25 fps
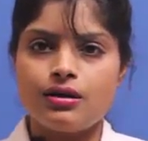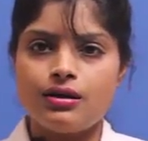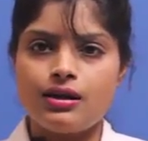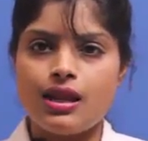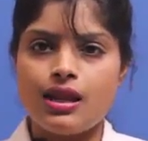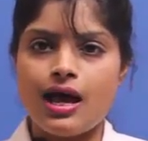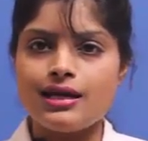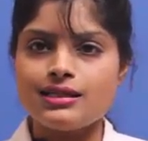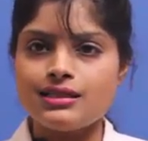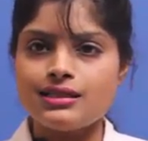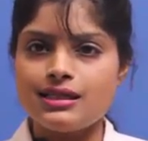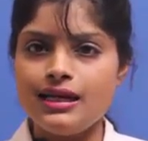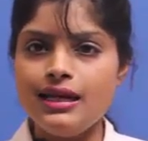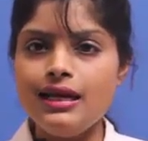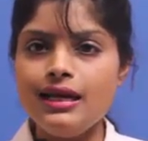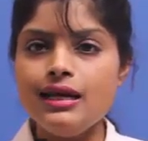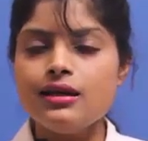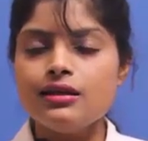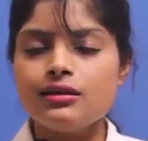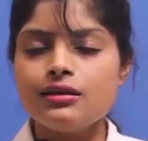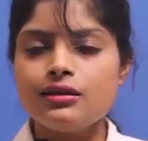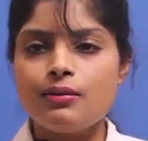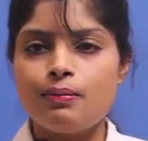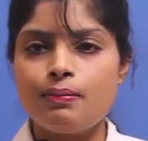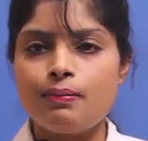Lastly,
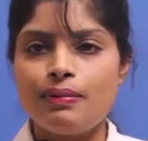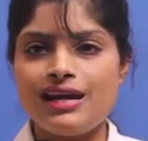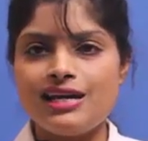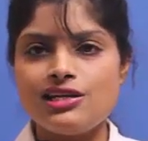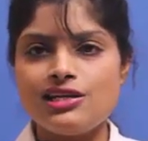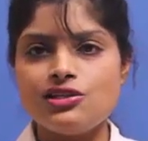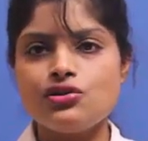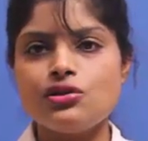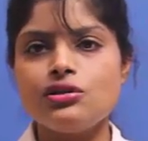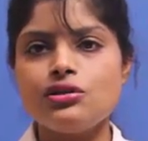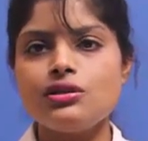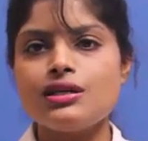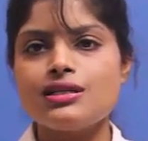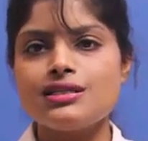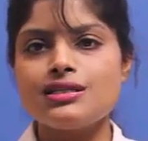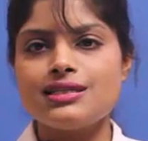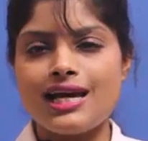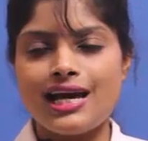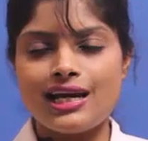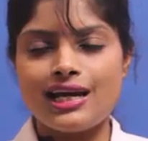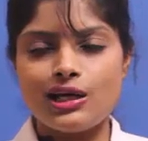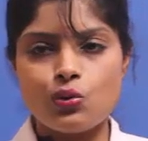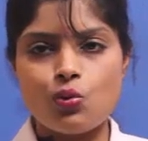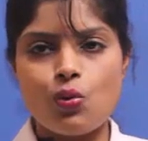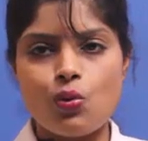the patient is
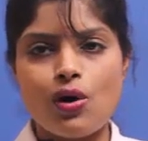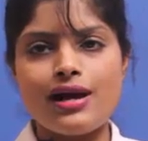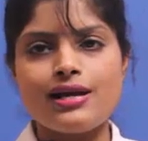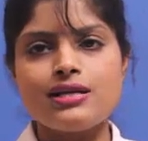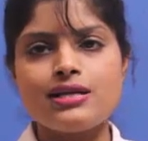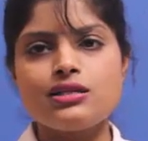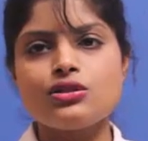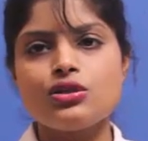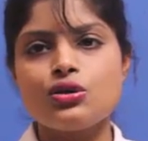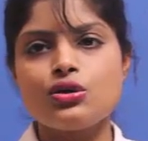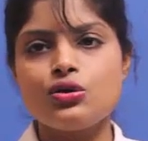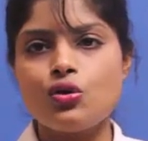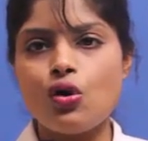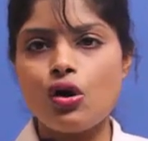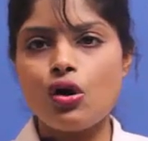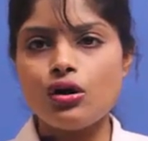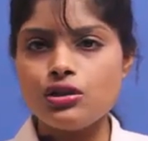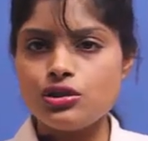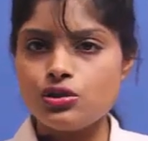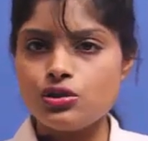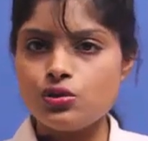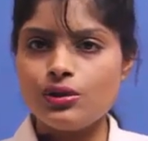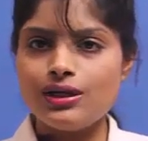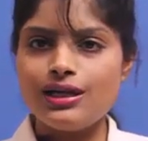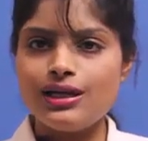advised
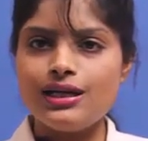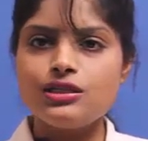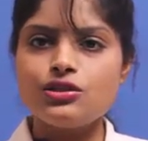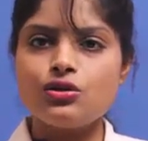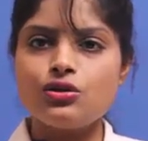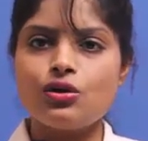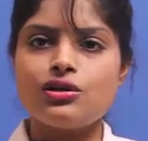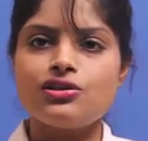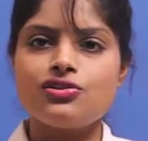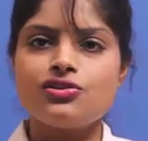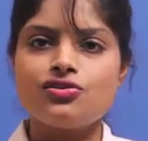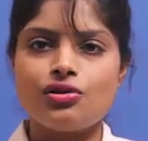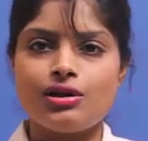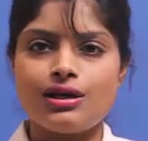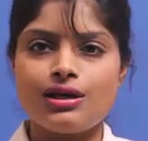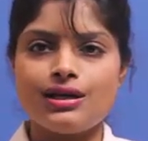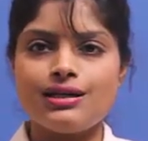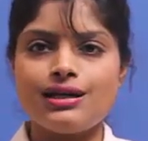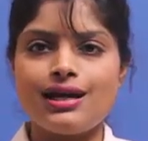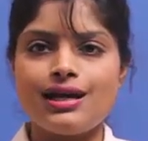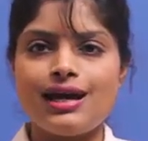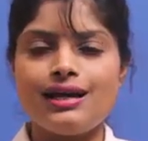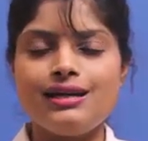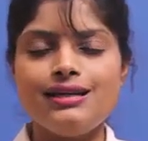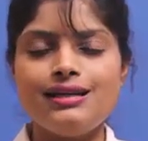not to eat or
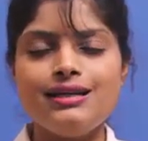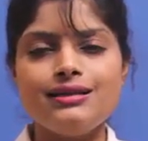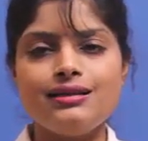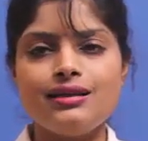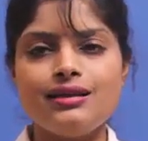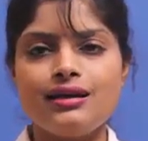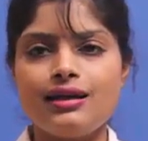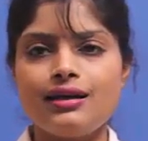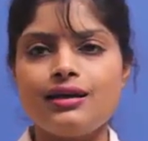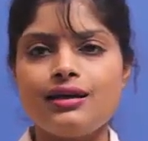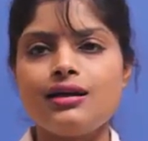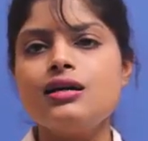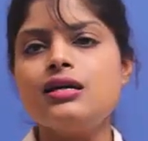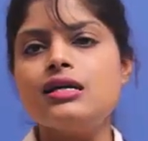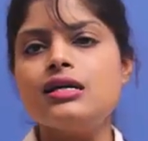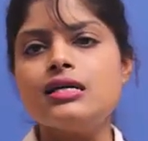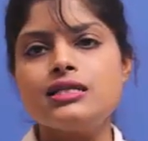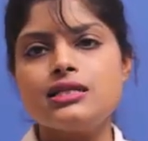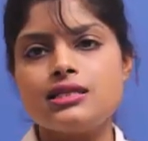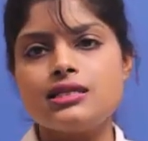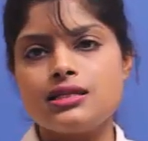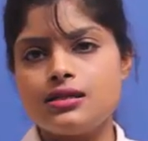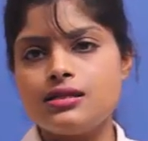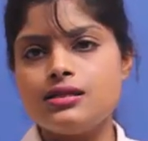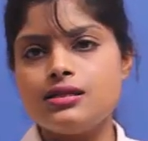drink anything
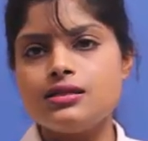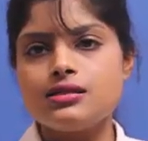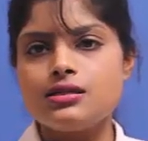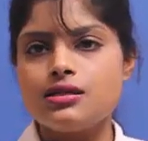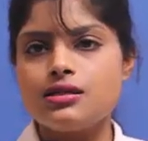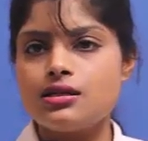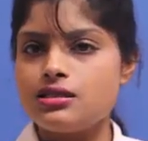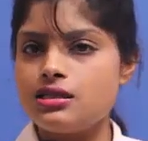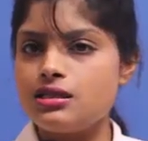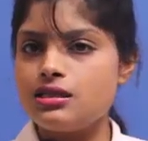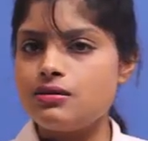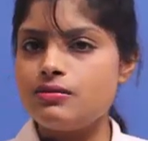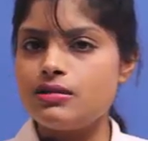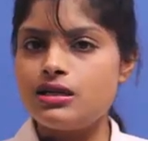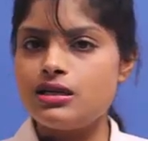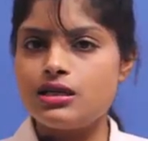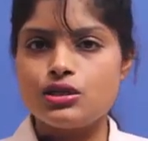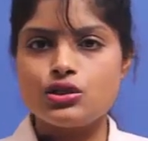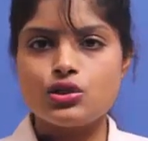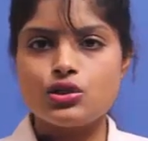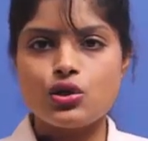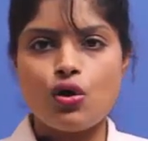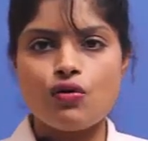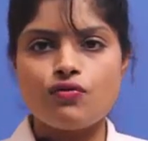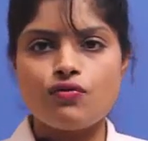till thirty
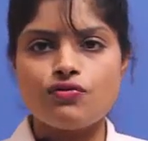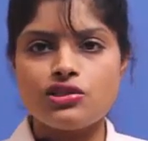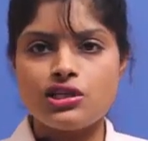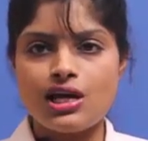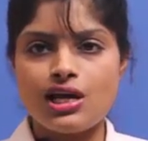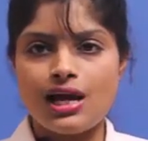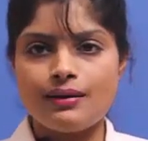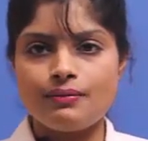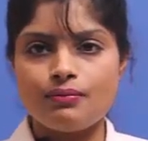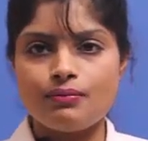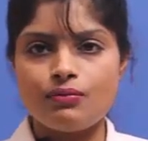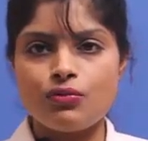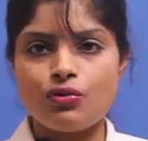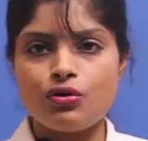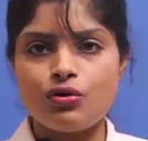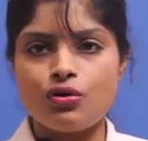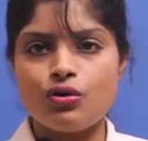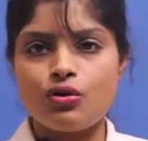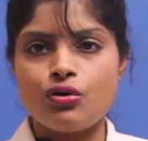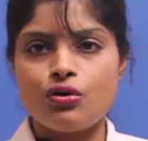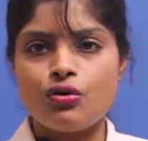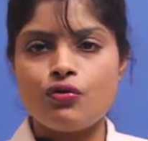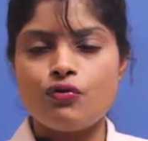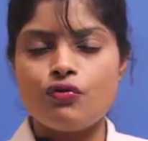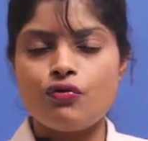minutes of time
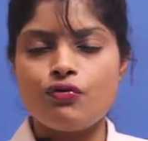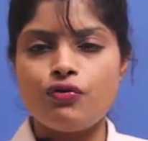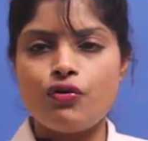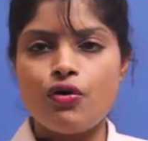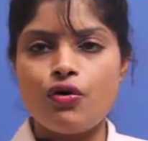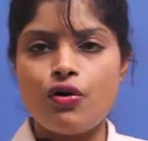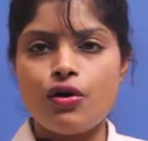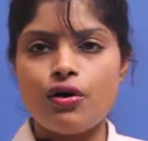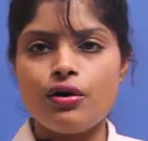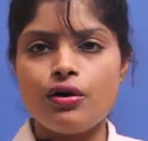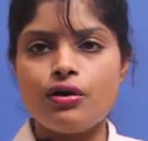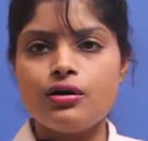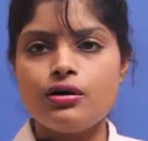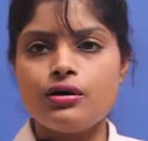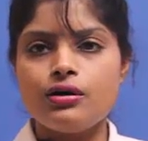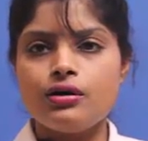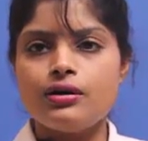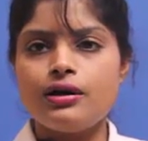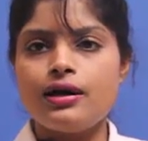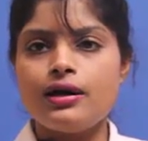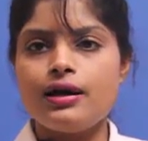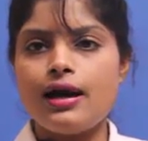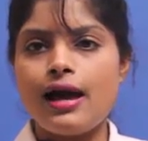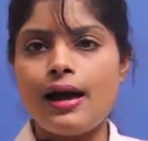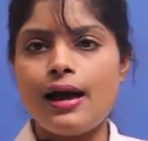for
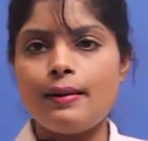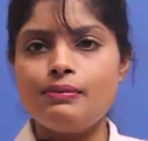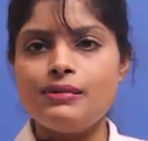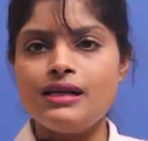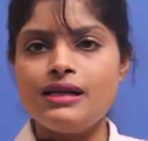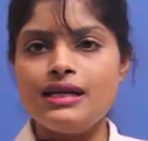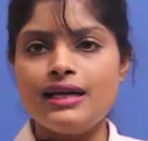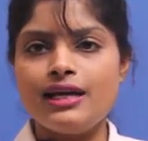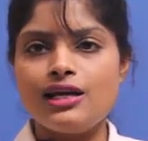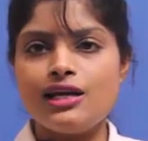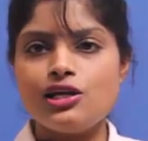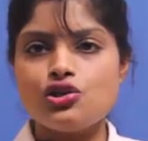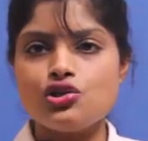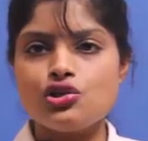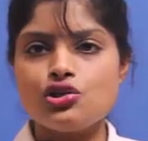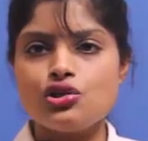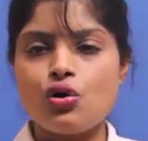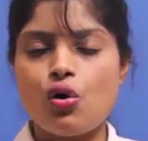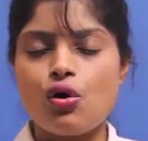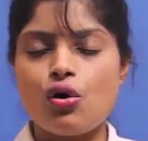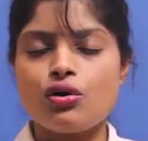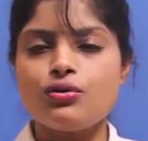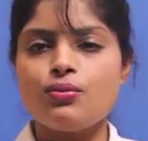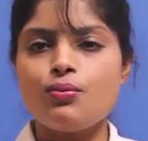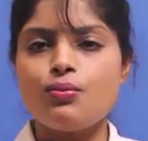application
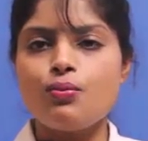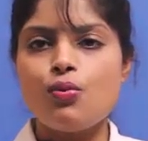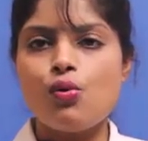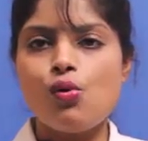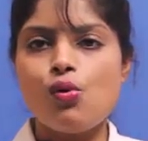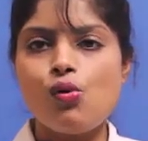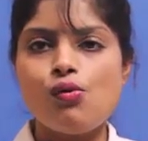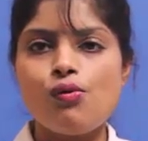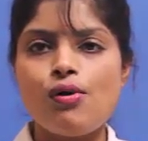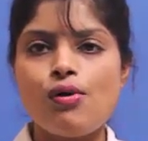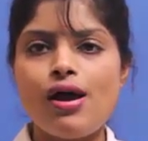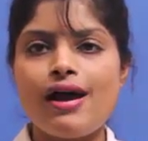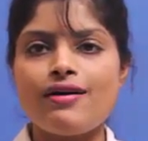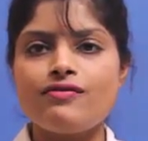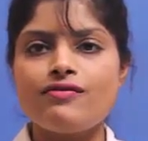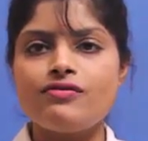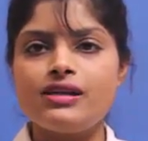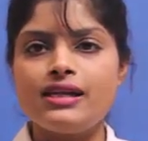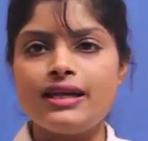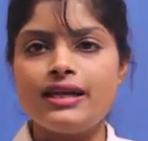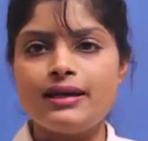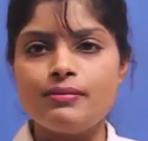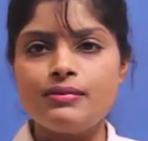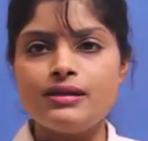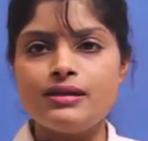or the more
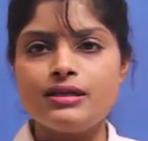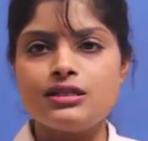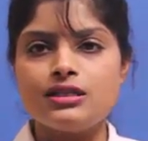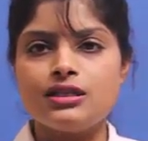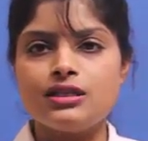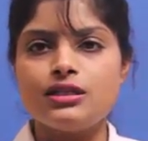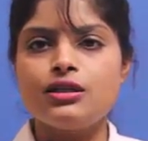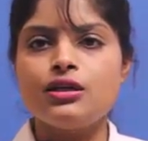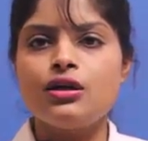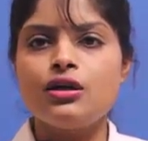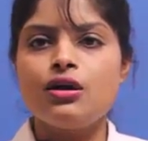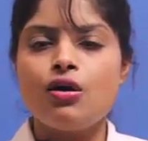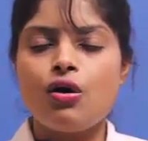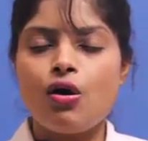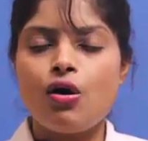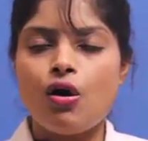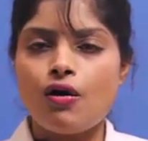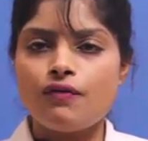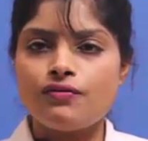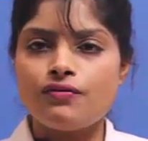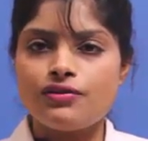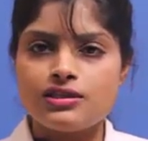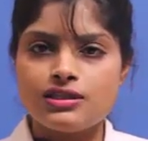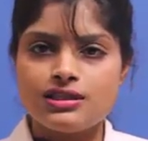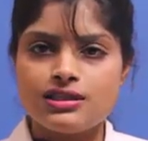availability
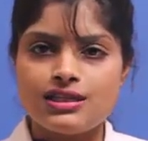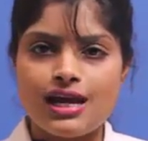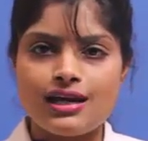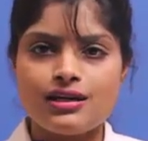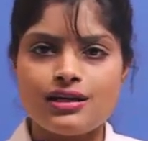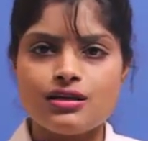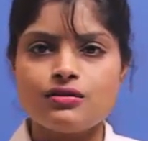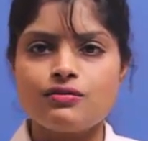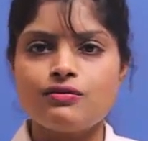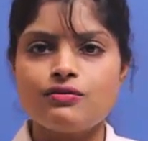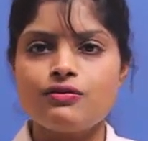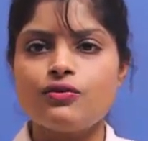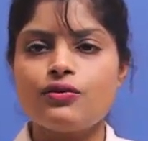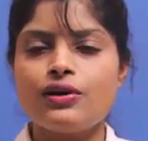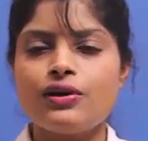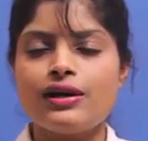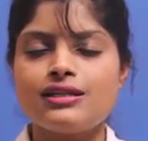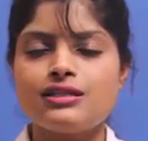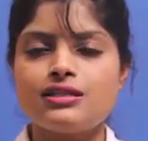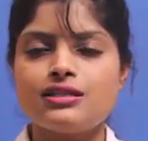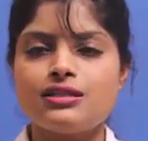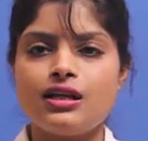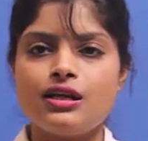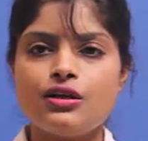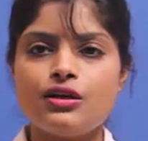of the stannous
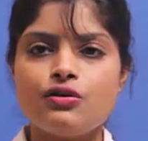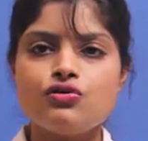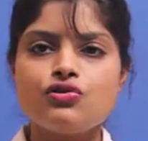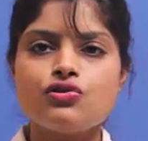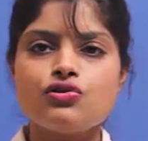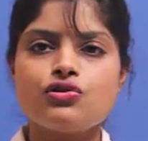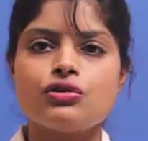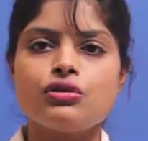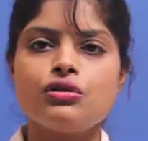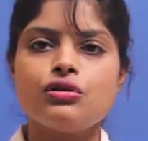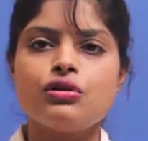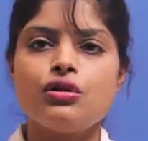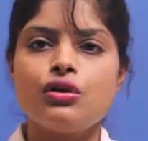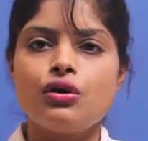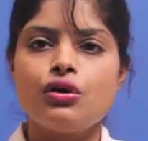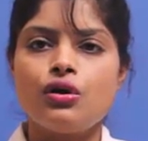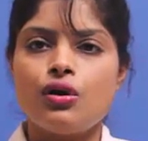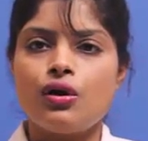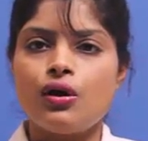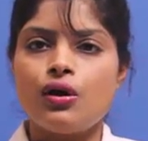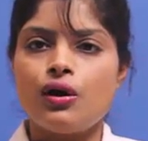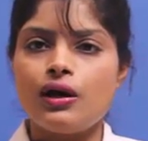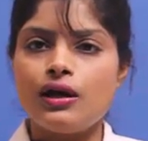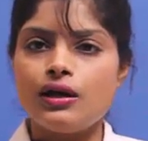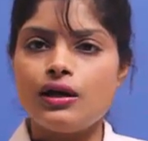fluoride solution
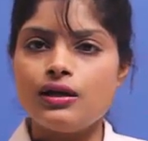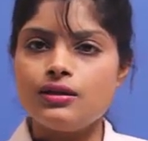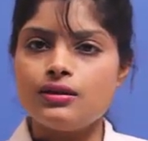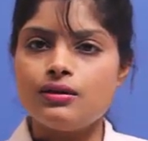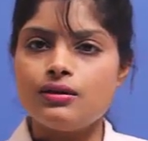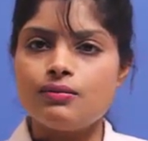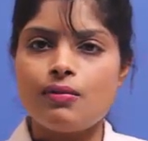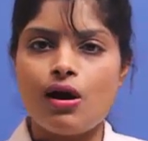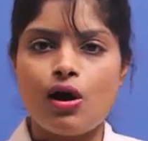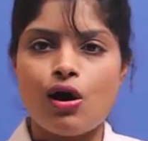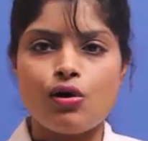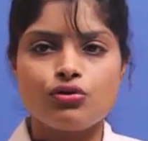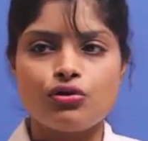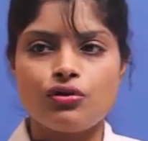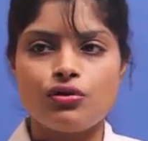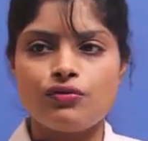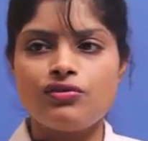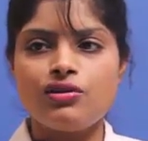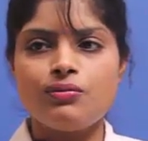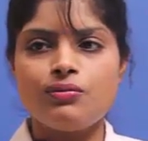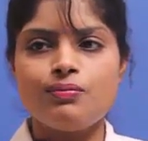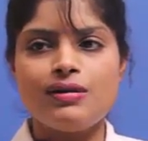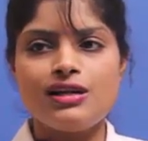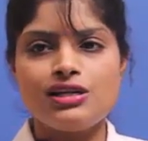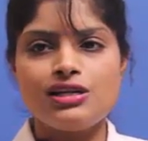in the mouth
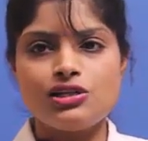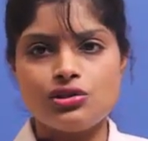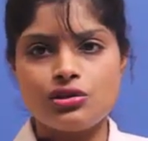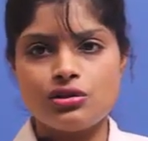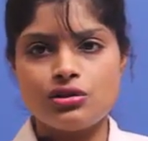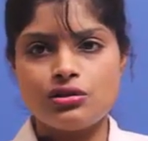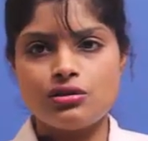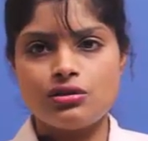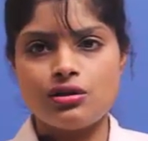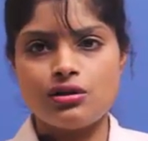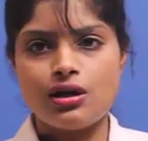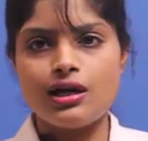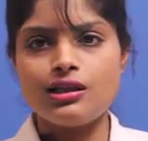of the patient.